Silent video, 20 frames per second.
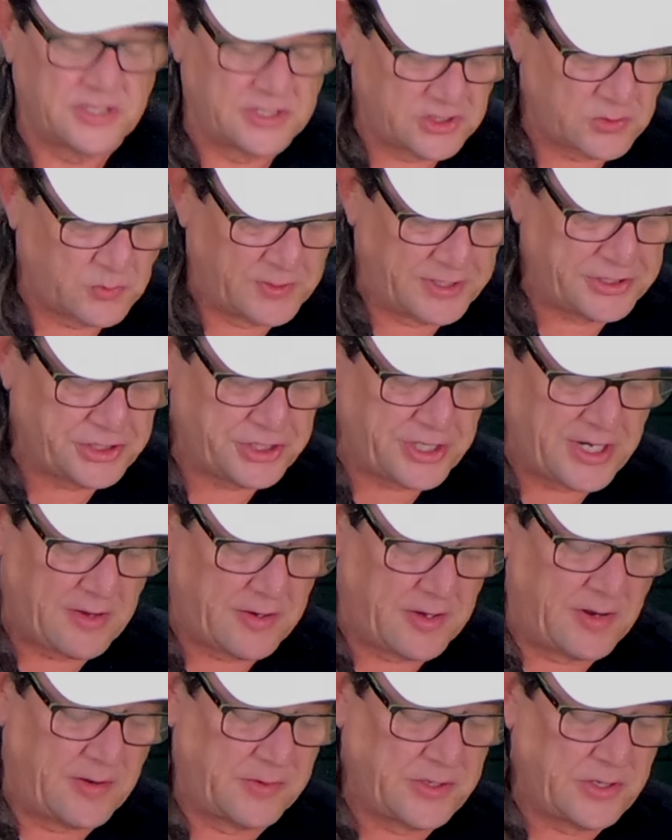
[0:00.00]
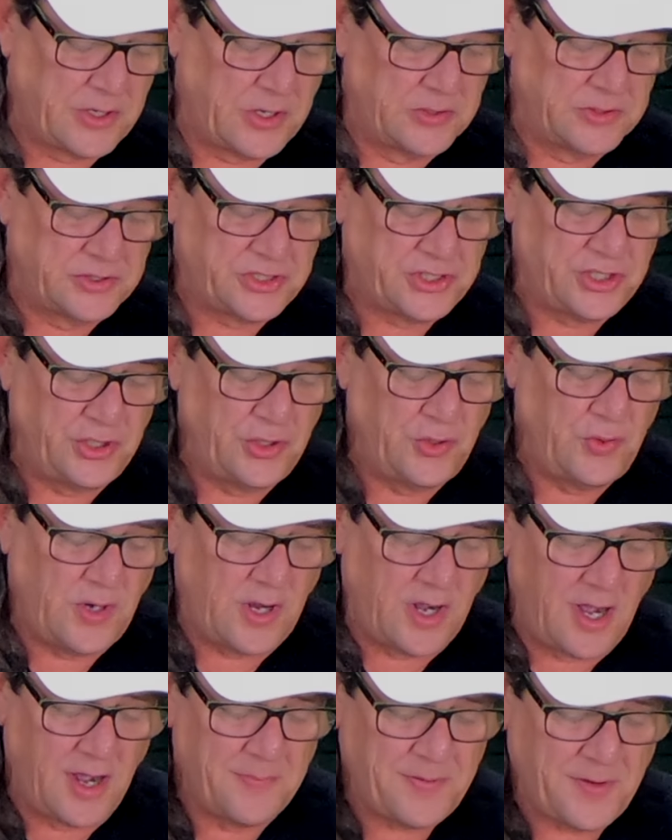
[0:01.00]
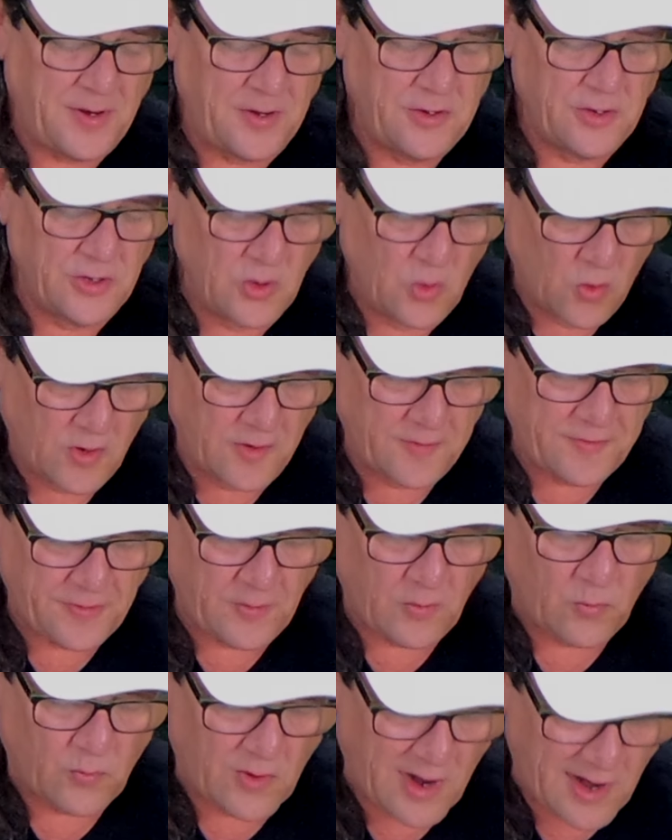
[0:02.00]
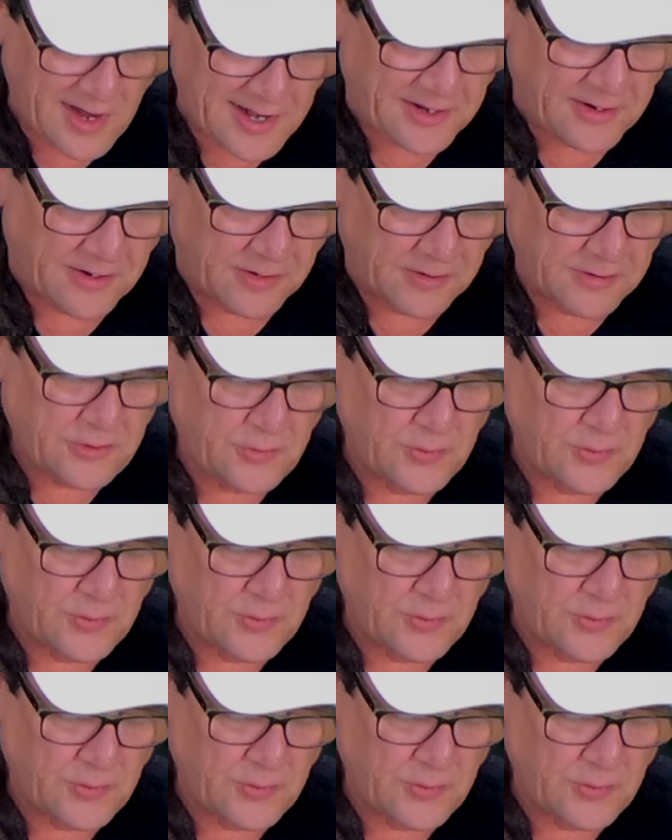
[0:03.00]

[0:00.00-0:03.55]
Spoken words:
This week's shout out goes to Up North Rider.